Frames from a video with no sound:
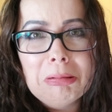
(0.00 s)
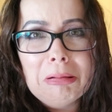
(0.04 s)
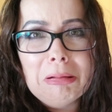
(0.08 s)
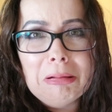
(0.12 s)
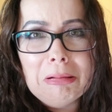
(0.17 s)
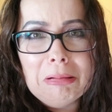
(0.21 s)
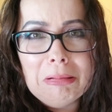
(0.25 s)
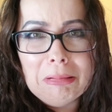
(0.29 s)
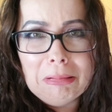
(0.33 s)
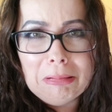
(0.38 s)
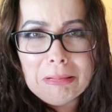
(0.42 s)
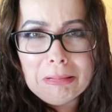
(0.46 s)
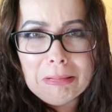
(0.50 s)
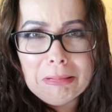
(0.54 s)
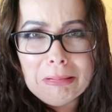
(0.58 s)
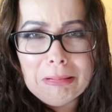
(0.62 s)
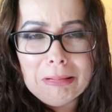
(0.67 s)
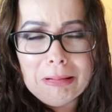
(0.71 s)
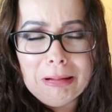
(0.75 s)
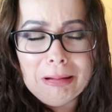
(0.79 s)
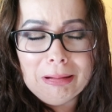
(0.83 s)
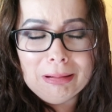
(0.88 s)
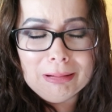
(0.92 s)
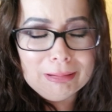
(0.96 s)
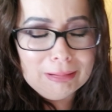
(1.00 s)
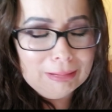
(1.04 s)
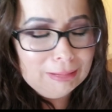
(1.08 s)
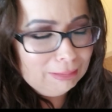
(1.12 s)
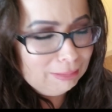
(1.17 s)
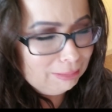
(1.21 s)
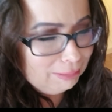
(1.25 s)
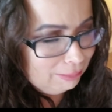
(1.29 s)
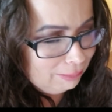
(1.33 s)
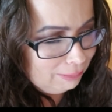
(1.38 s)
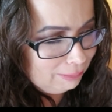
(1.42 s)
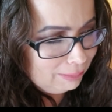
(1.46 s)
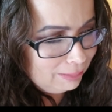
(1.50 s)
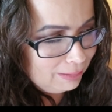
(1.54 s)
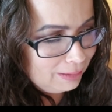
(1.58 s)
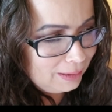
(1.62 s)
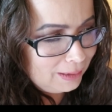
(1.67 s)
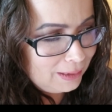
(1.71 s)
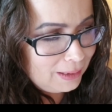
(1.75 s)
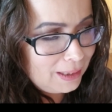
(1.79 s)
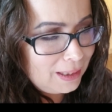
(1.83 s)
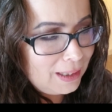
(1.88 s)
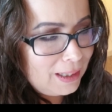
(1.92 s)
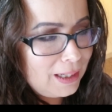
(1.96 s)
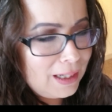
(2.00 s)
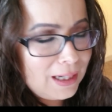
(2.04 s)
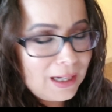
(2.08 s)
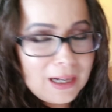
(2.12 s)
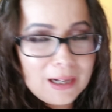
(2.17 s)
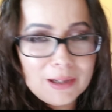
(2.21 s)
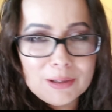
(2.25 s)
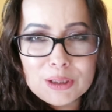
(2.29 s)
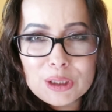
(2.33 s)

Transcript: Oh, I